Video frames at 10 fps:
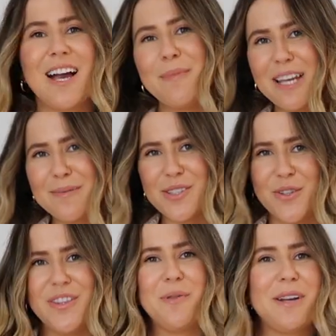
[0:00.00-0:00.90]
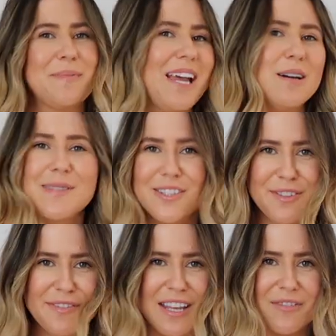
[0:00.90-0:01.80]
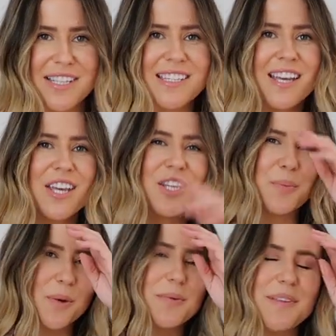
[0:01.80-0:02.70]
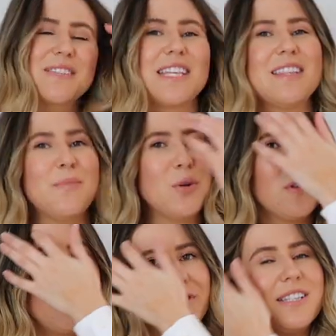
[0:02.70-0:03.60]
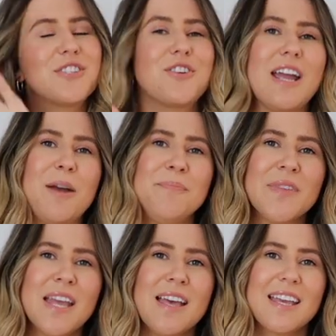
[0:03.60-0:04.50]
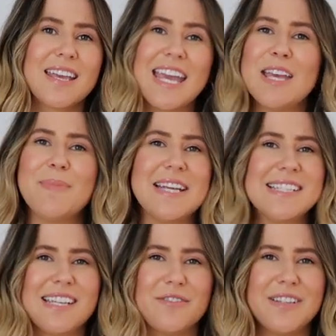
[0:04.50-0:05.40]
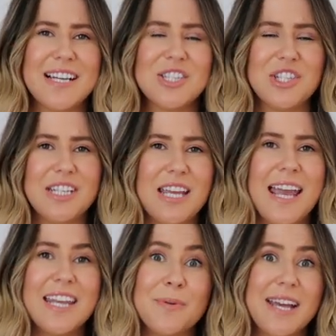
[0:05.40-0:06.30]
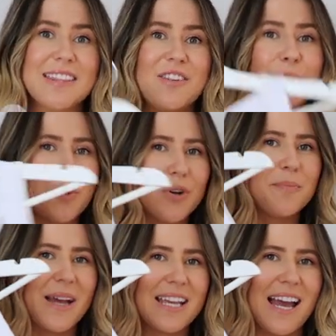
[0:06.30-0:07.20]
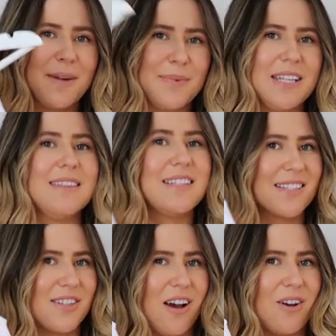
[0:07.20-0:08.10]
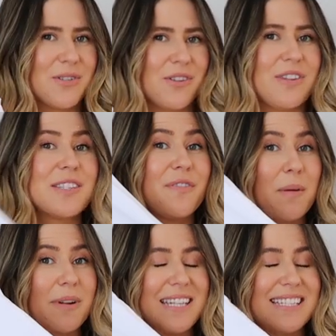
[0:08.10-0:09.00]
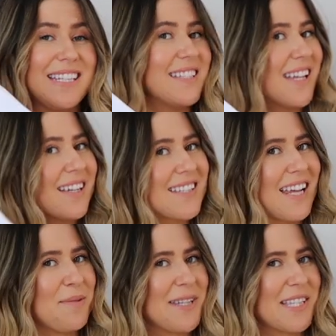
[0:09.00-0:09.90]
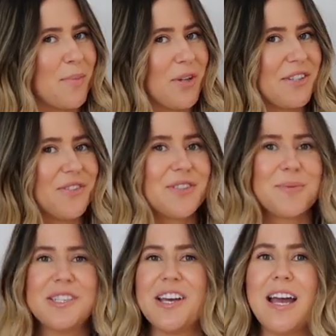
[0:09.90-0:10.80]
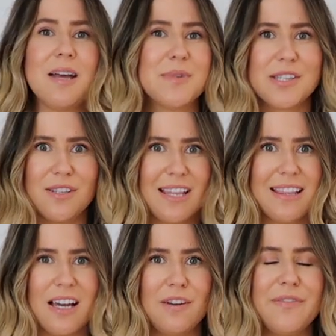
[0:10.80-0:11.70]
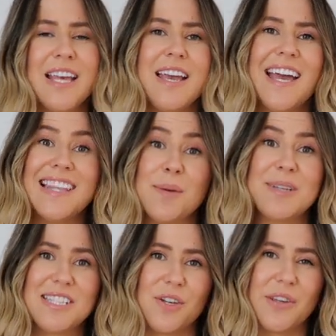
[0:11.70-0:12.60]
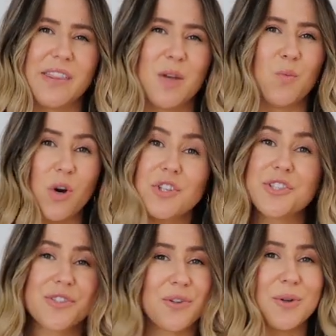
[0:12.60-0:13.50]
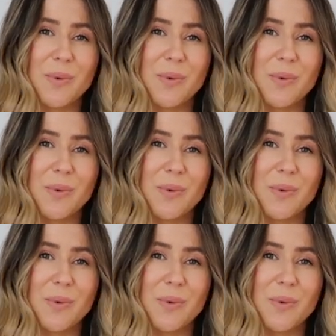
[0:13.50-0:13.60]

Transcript: coming up soon, they're one of my absolute favorites. You probably have seen them all over Instagram. Key basic of last year. Anyway, they've brought it back out, but in this style. So this fabric is the exact same as the bodysuits, which I absolutely love. And let me tell you, they wash so